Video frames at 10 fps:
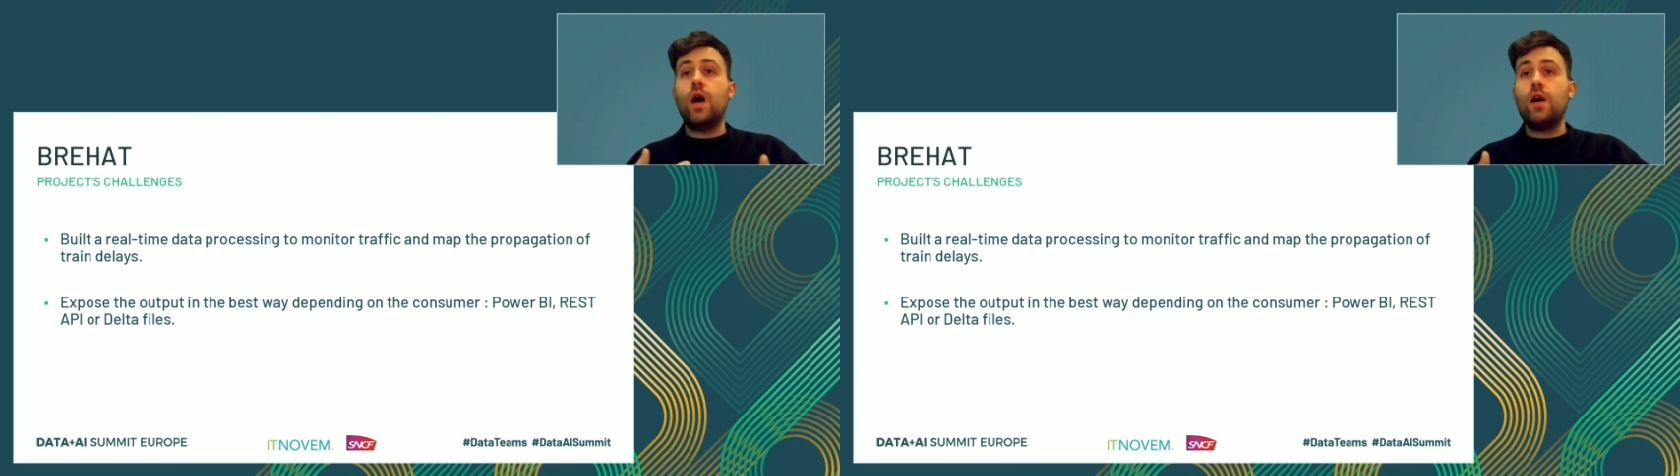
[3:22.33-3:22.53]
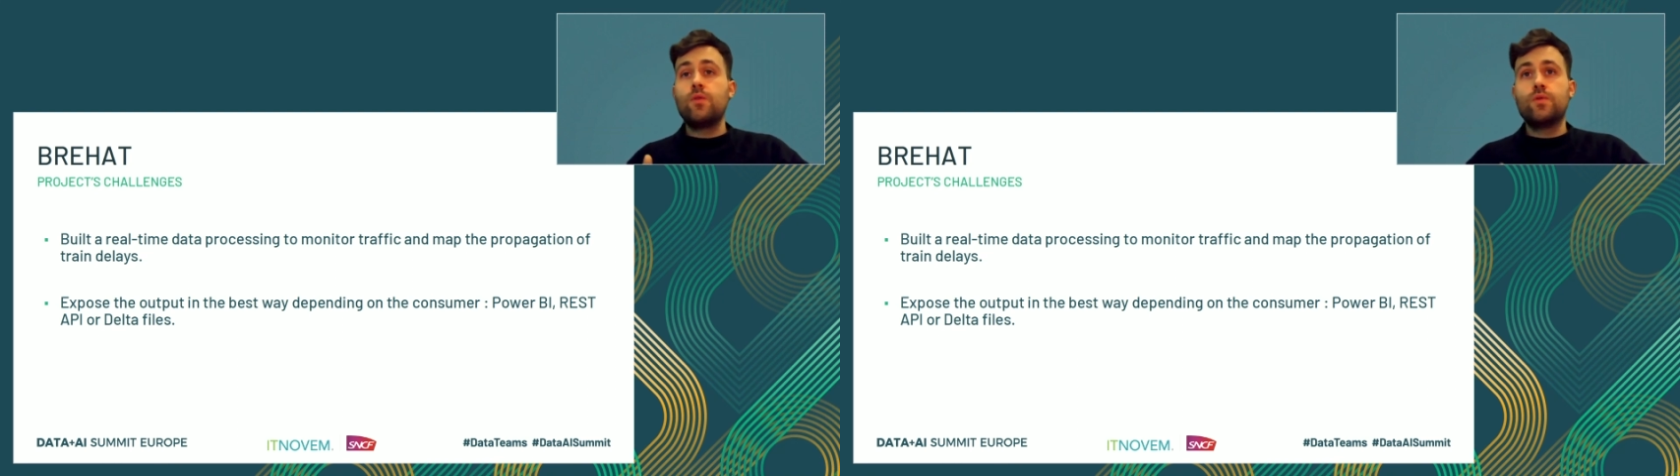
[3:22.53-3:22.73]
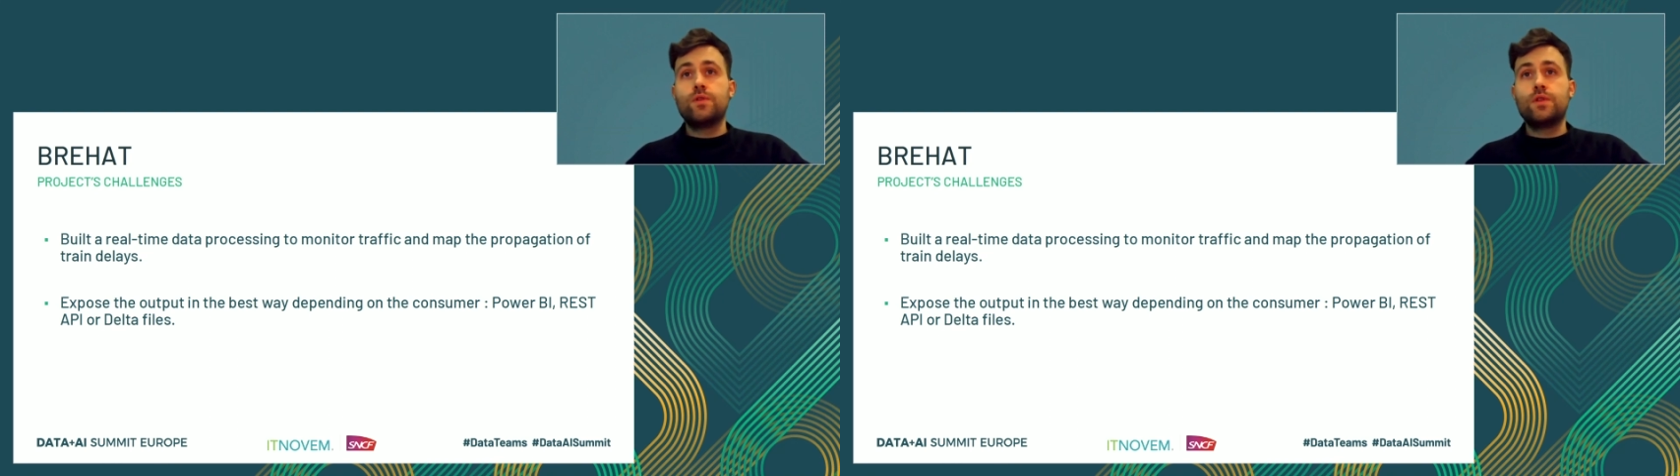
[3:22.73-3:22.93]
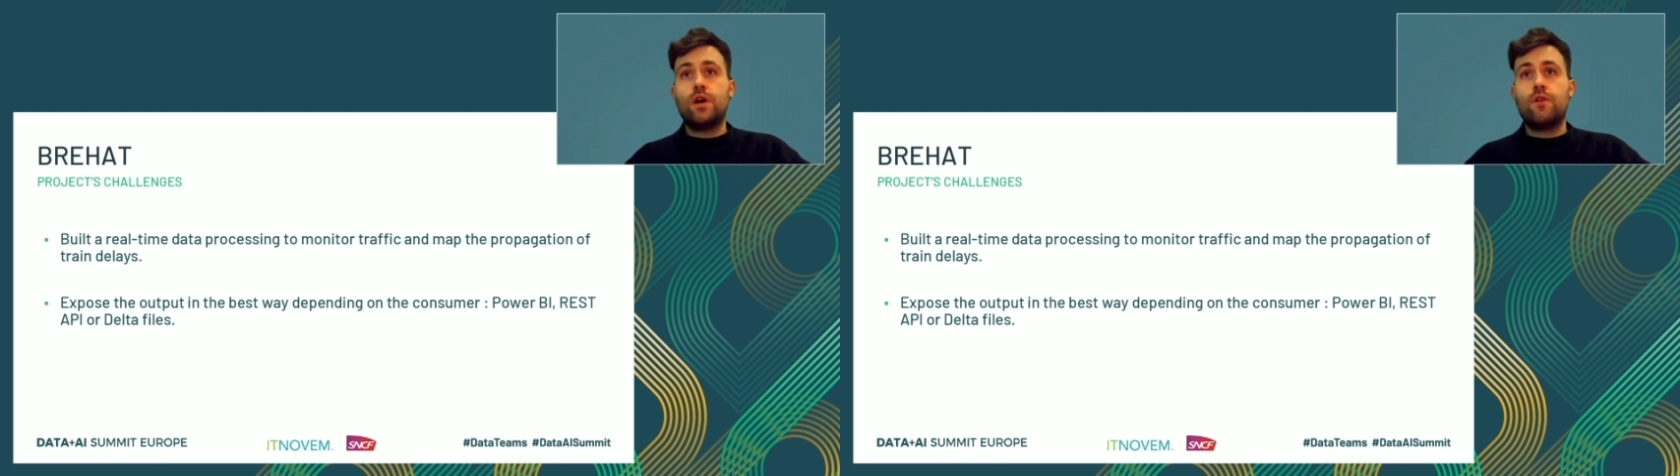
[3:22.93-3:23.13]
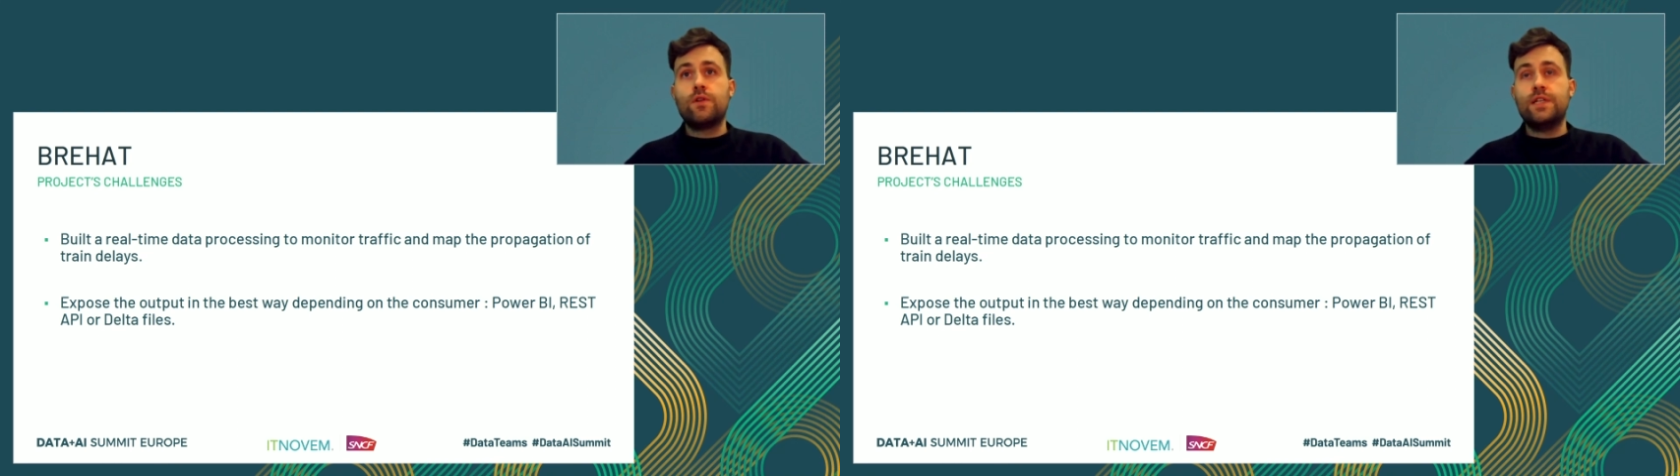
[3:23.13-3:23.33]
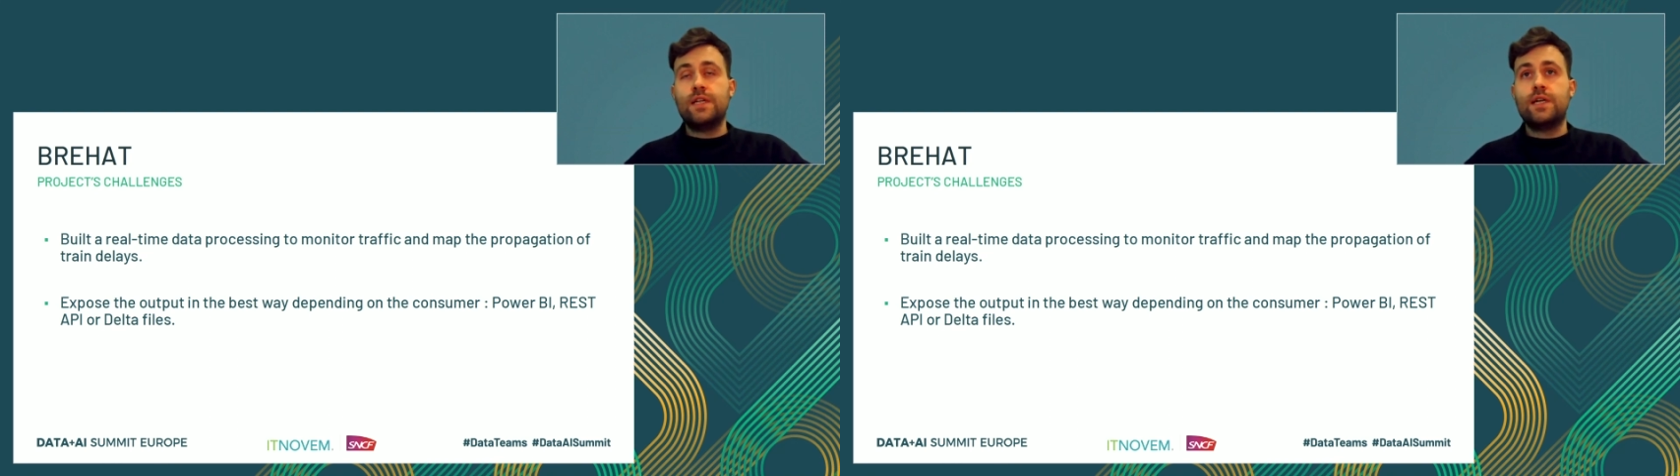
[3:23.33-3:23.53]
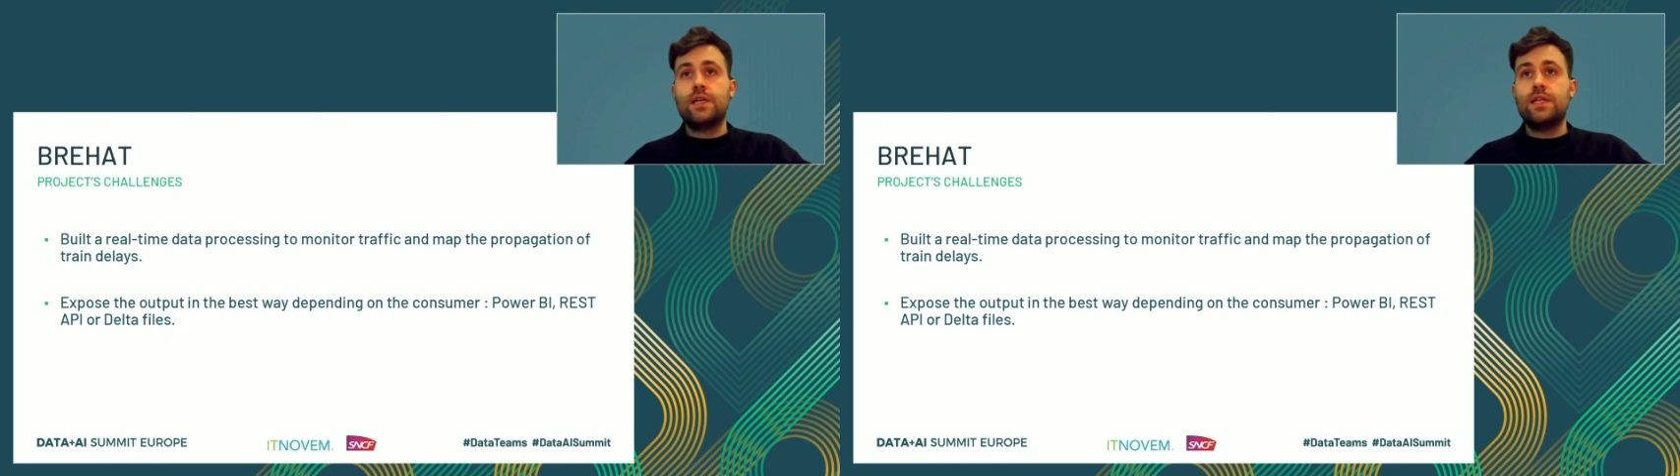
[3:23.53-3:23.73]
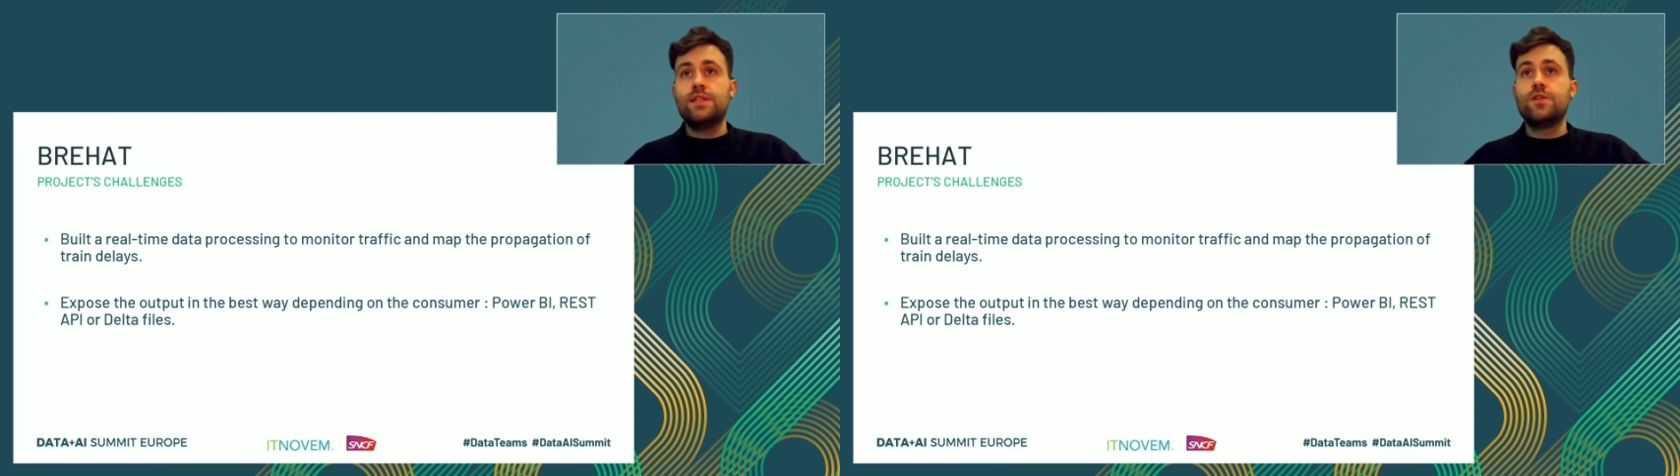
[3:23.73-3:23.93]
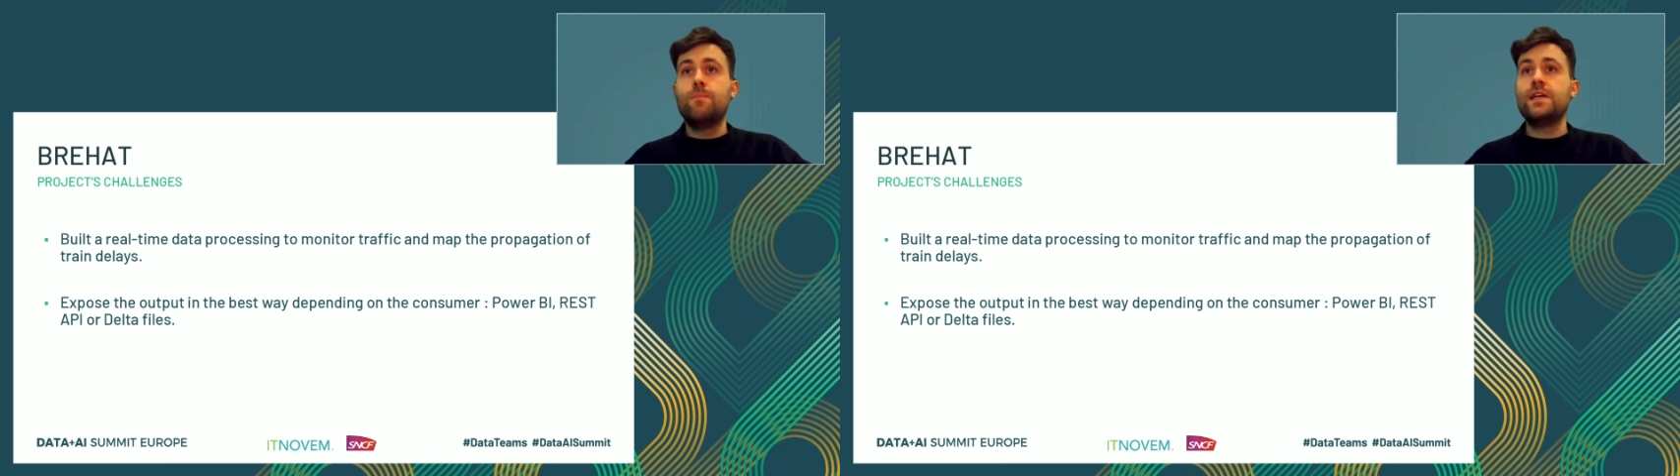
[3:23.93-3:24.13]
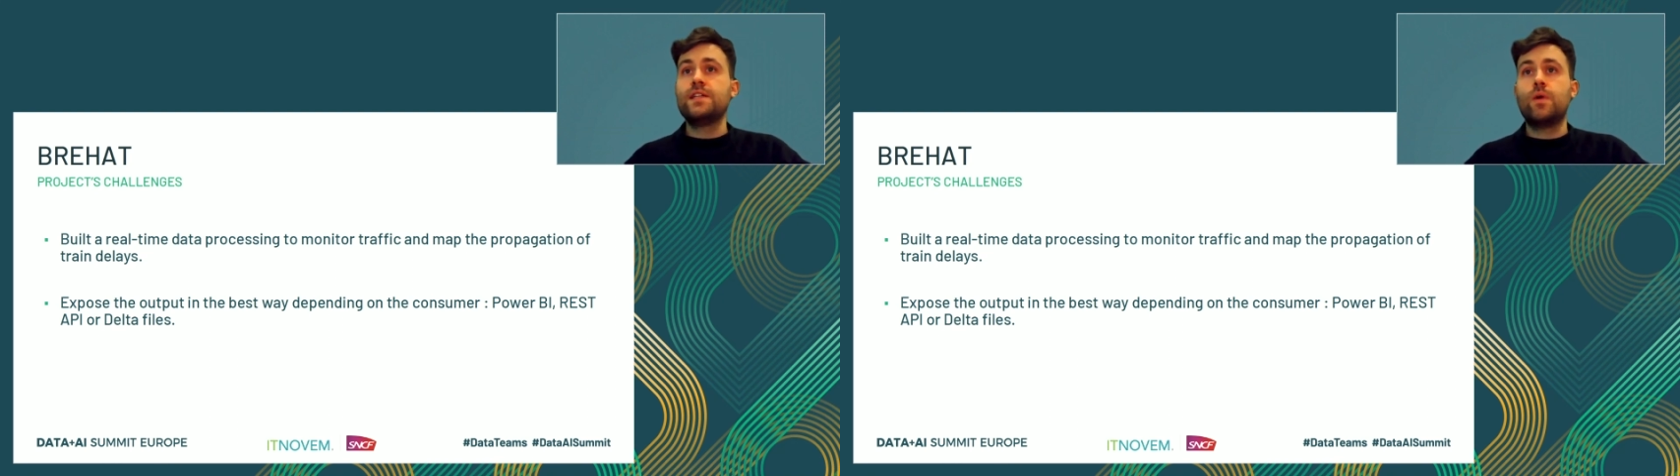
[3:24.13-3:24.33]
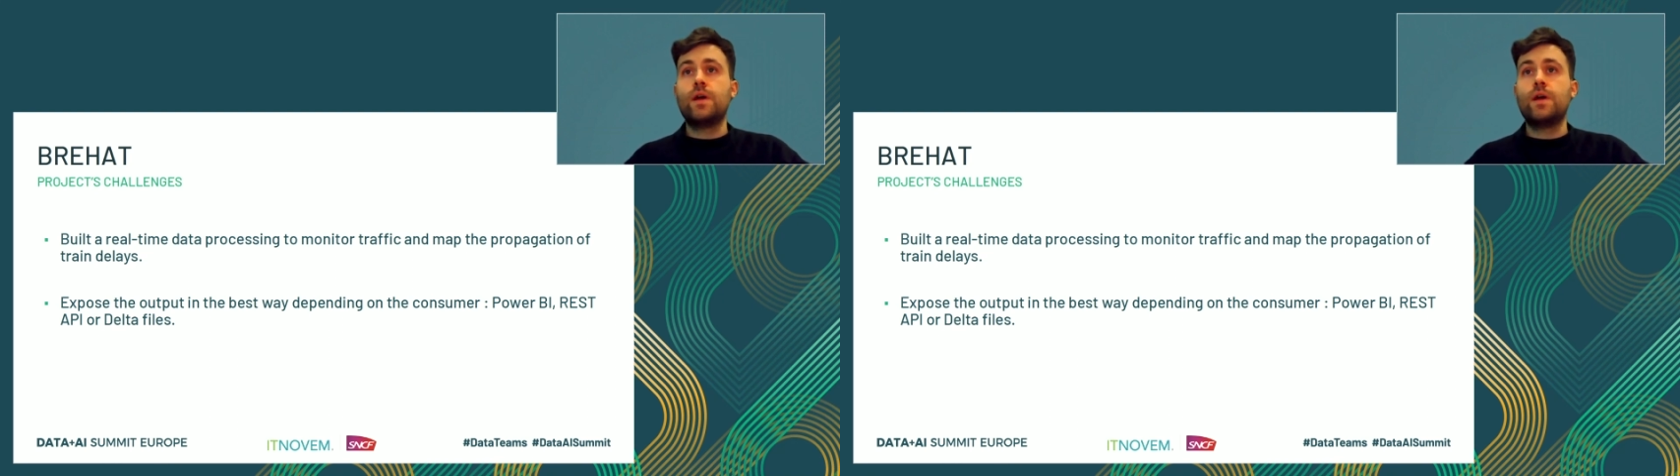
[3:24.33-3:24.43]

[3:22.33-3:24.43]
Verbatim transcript: output of our data in the best way